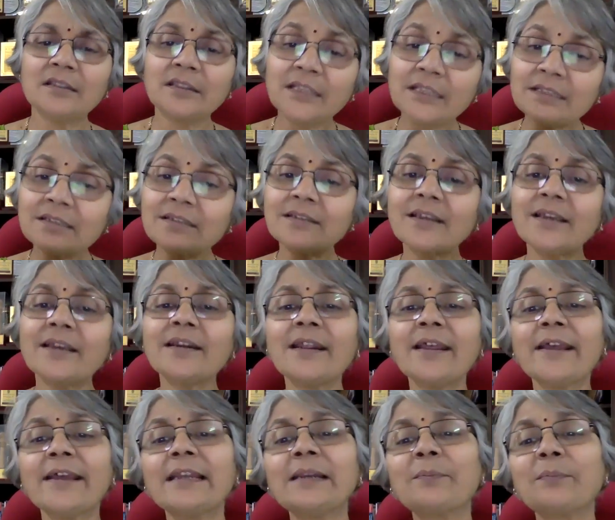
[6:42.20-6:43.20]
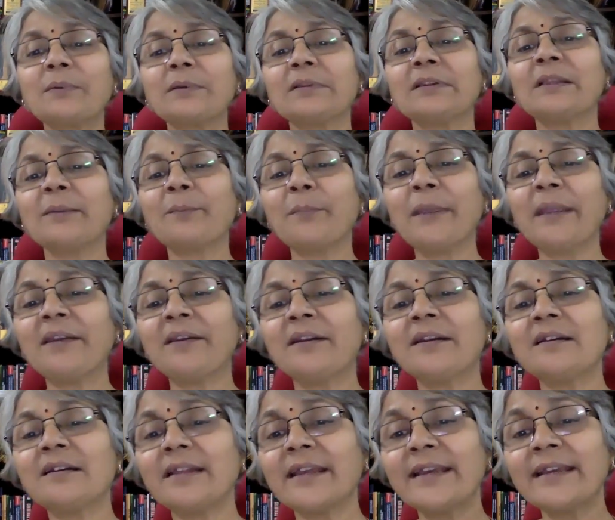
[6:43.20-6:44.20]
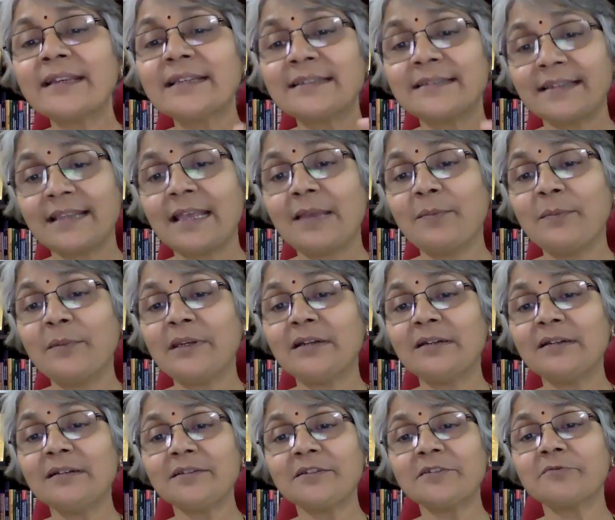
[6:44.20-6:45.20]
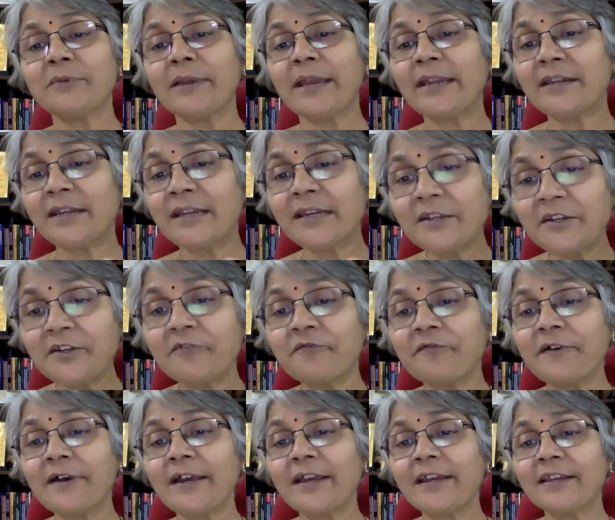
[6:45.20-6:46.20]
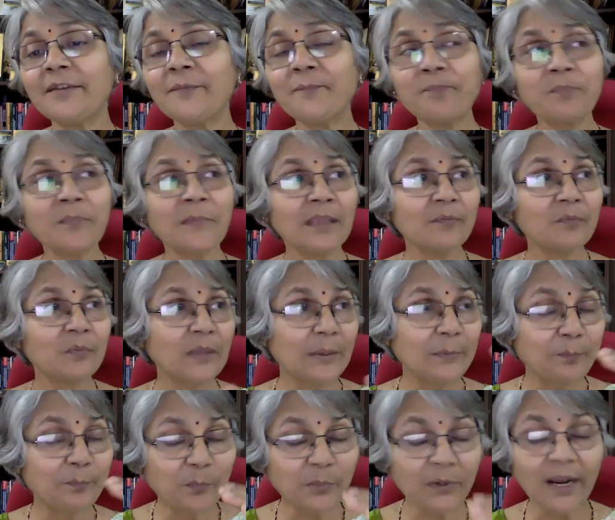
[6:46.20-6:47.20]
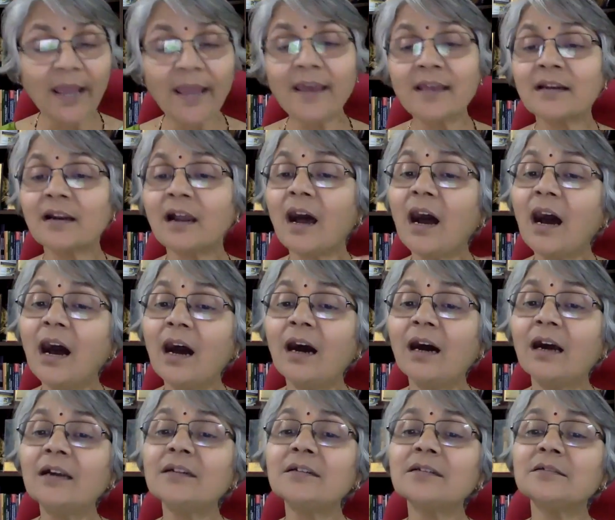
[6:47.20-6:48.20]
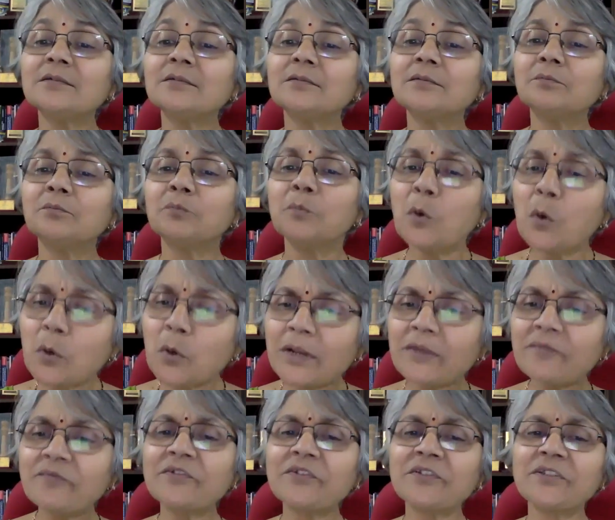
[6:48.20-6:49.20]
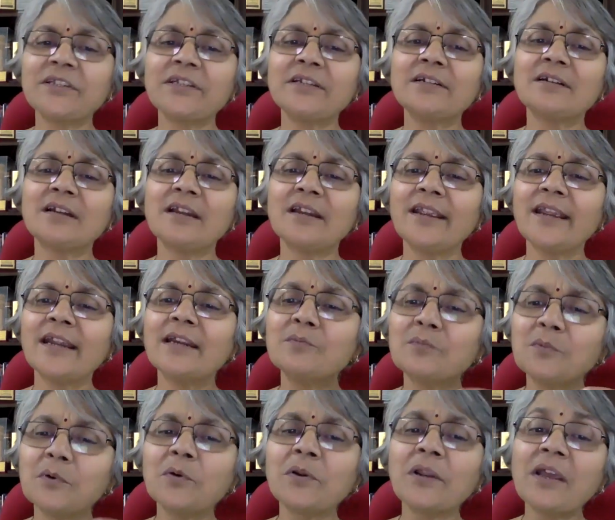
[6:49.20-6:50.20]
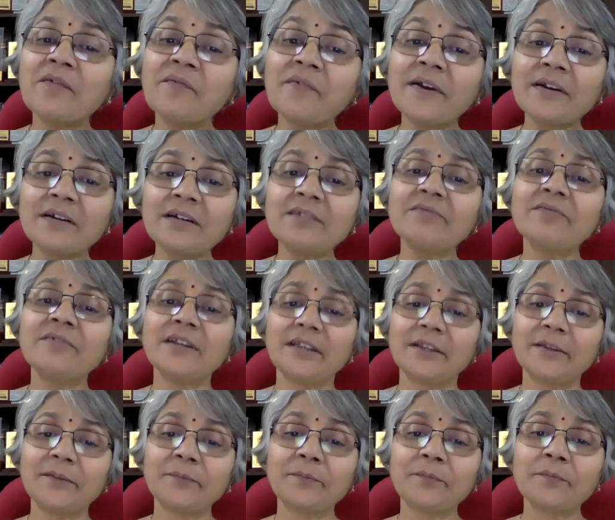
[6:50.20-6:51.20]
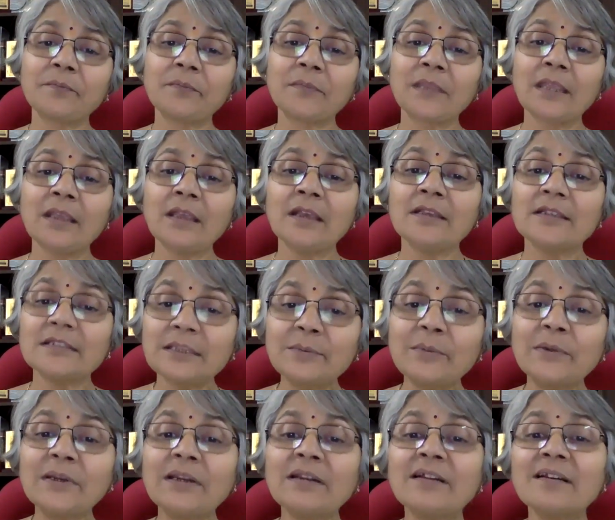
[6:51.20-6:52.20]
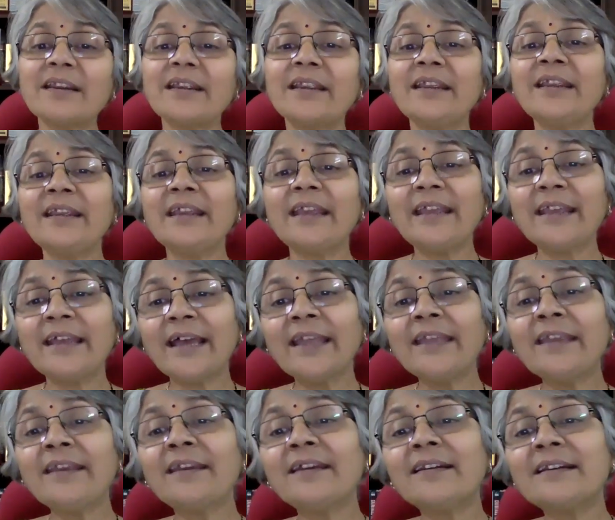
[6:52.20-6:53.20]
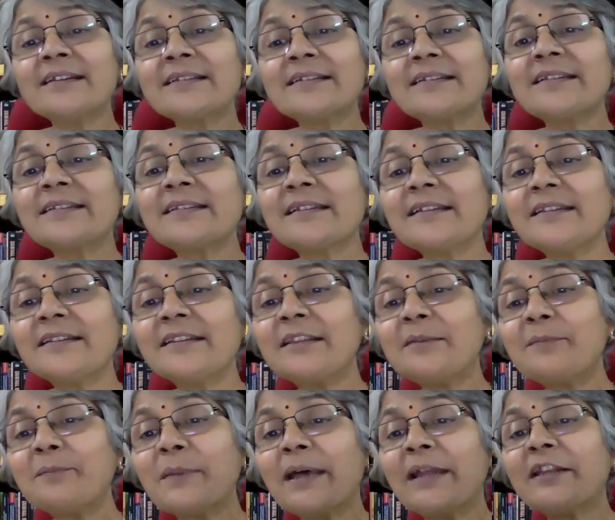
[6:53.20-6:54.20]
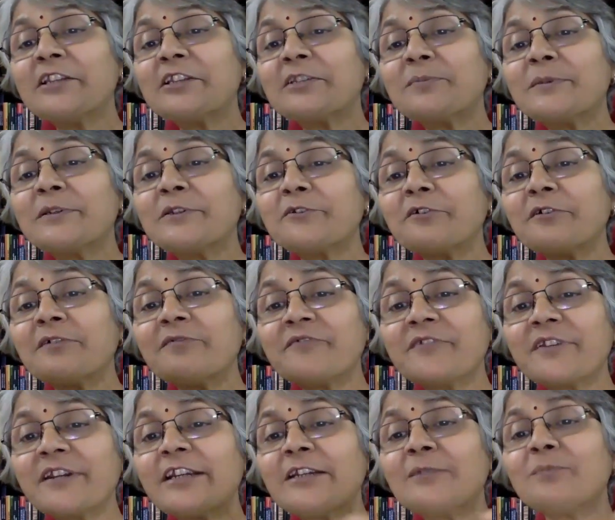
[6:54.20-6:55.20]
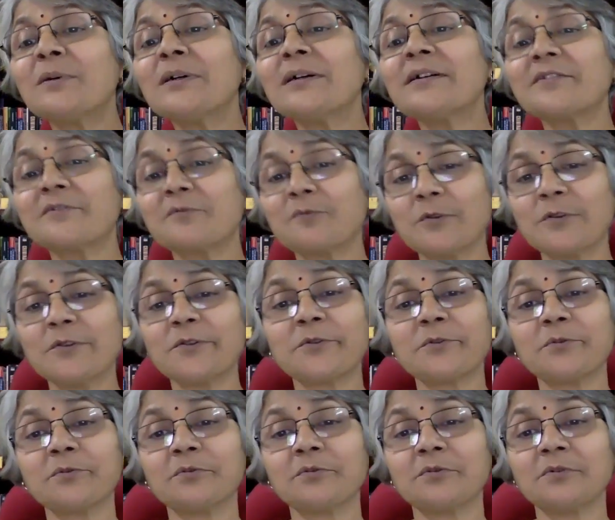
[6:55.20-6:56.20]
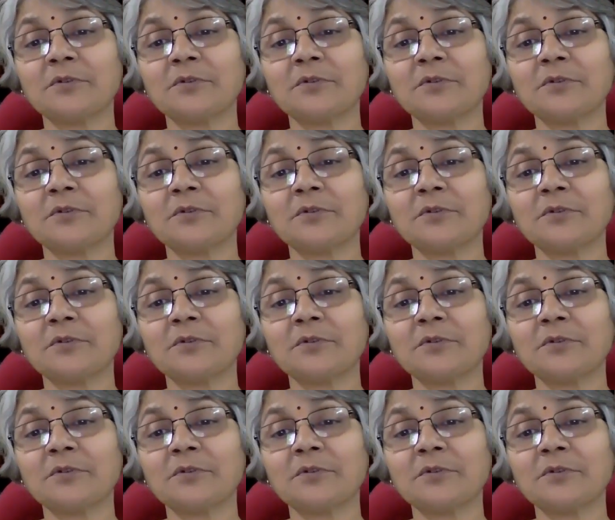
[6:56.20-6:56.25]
this can help the patent examiners to identify the prior art more efficiently and more effectively. Similarly, AI can assist in the management of trademarks also.